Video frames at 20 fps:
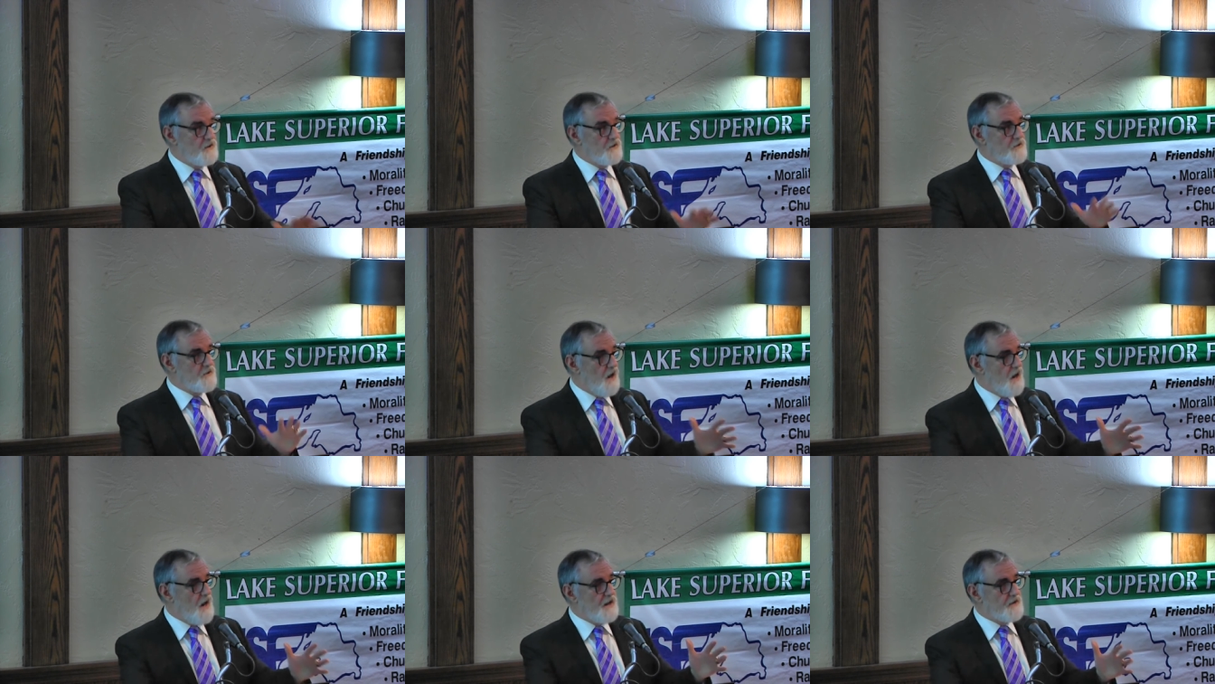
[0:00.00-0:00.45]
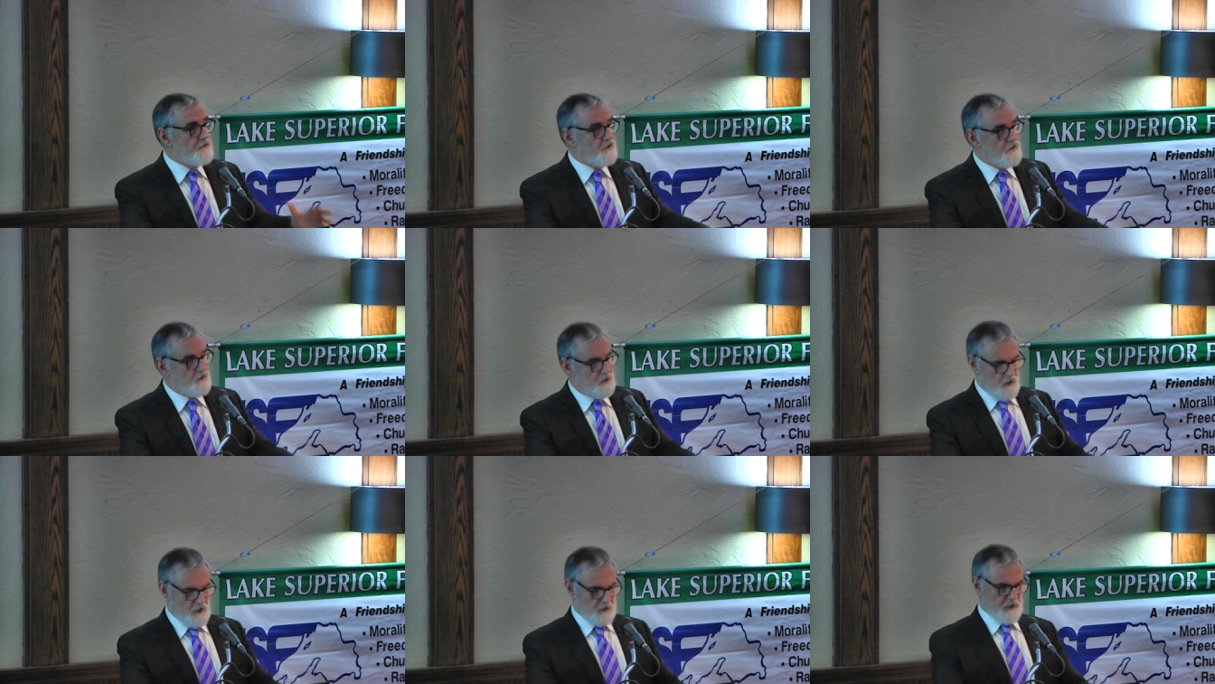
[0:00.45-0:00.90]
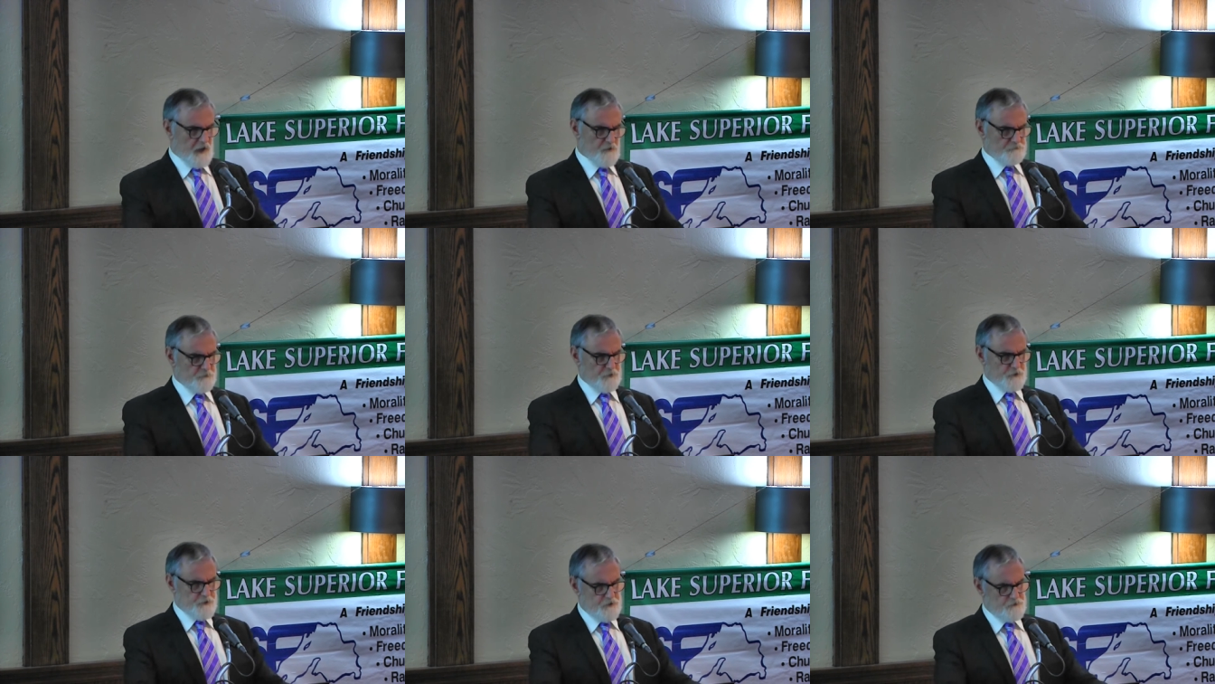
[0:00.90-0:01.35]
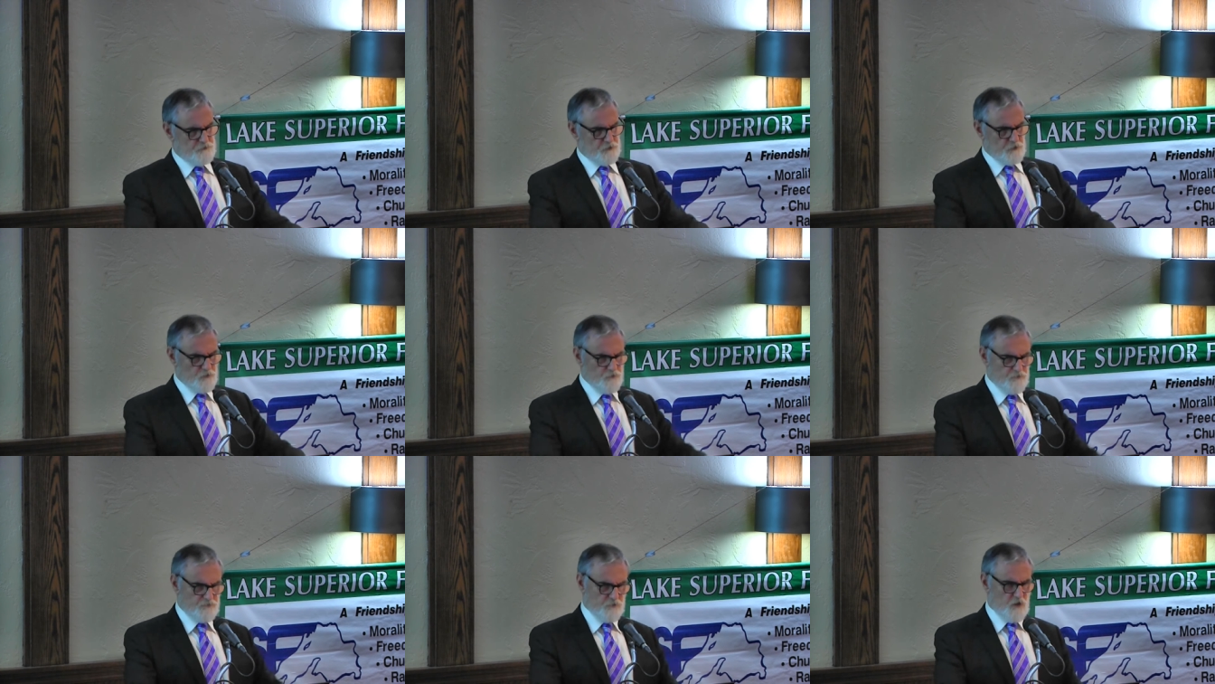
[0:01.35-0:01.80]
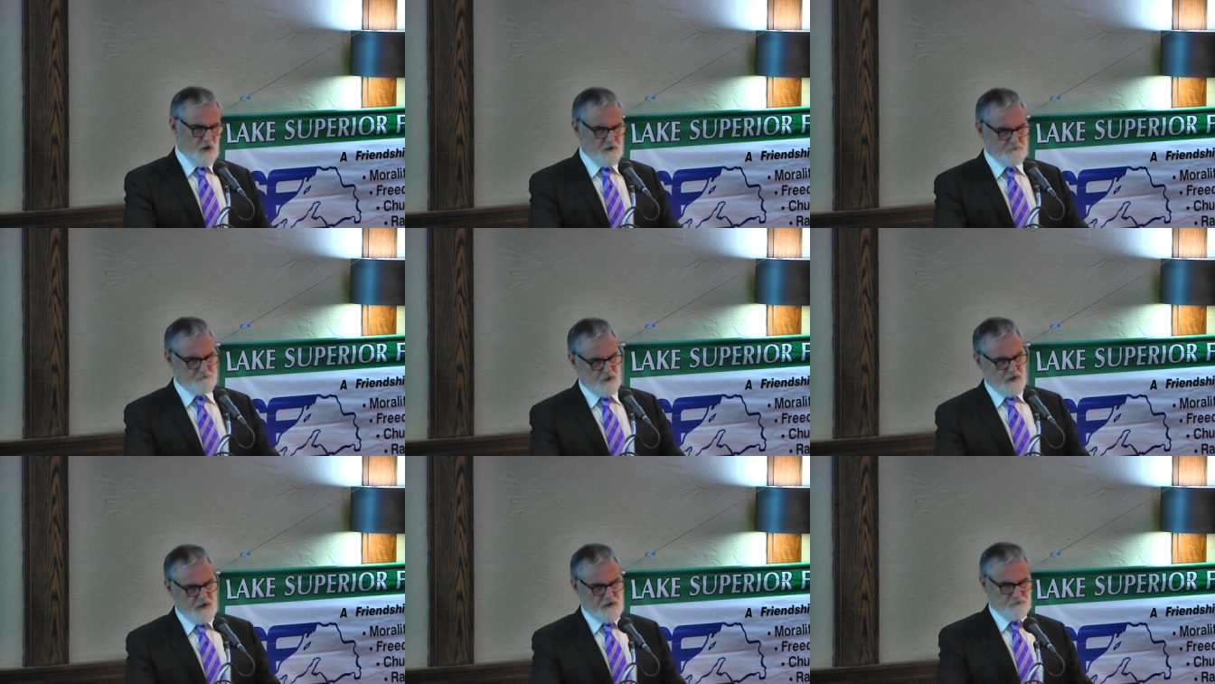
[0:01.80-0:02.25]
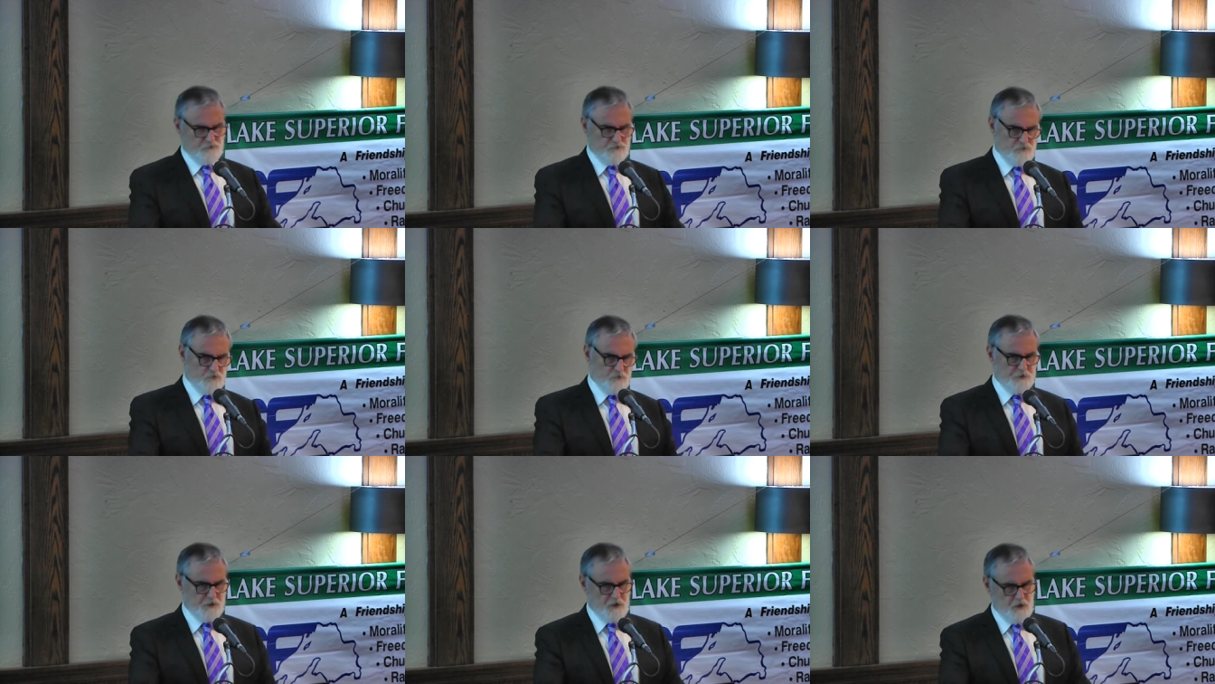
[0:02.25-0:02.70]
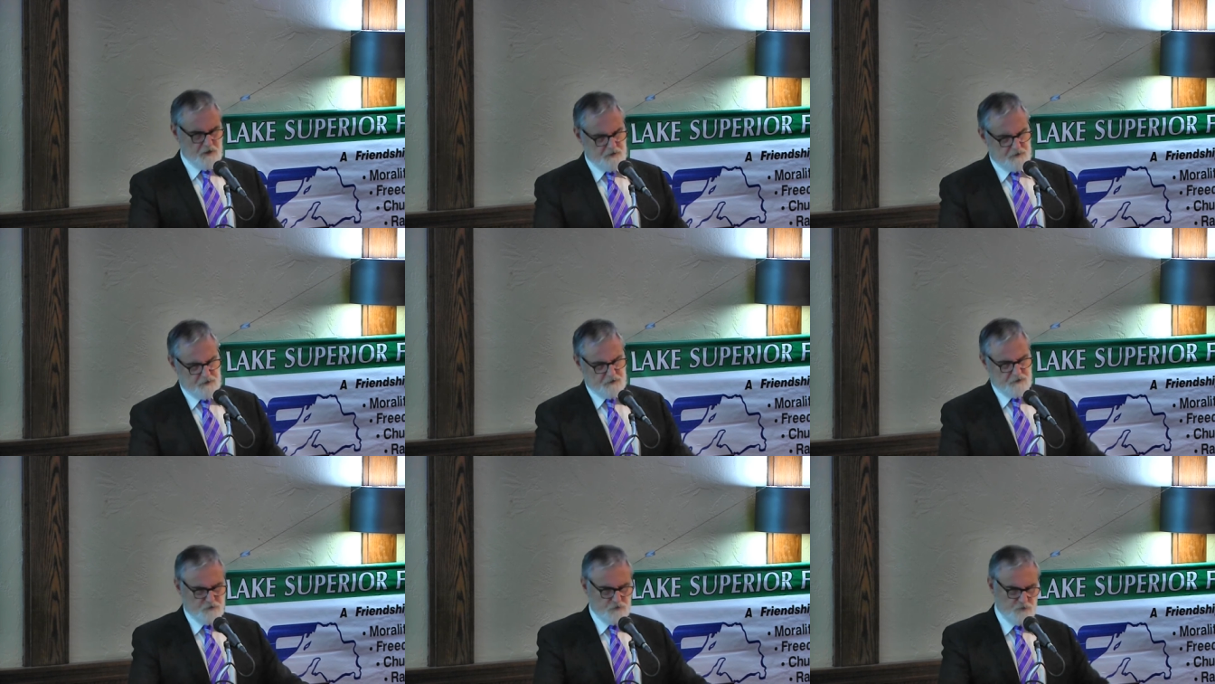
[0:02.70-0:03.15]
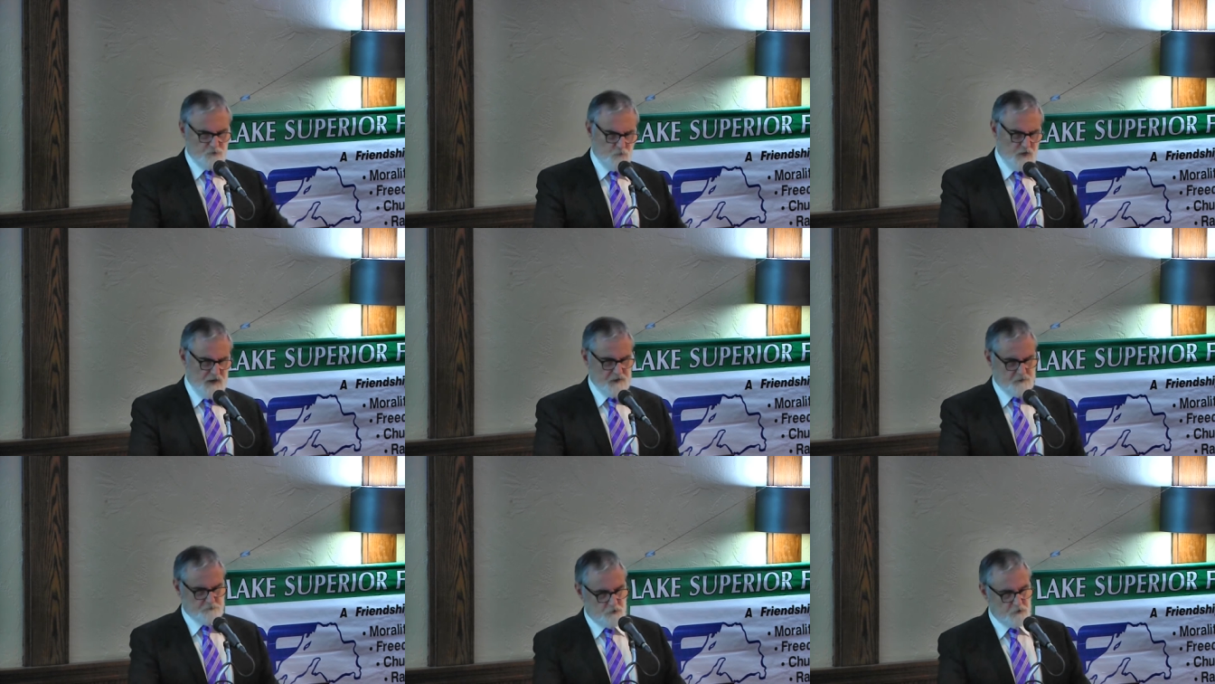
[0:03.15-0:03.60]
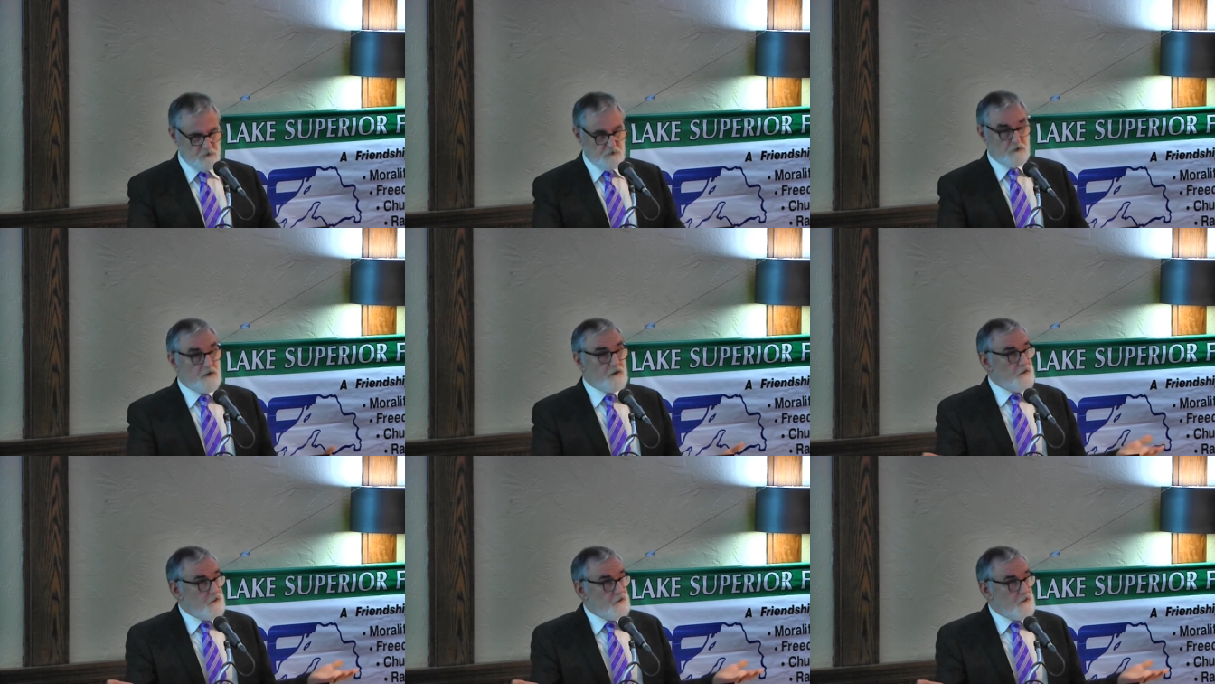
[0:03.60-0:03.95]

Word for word: Not, I can't believe you ascribed to that stupid idea, you animal.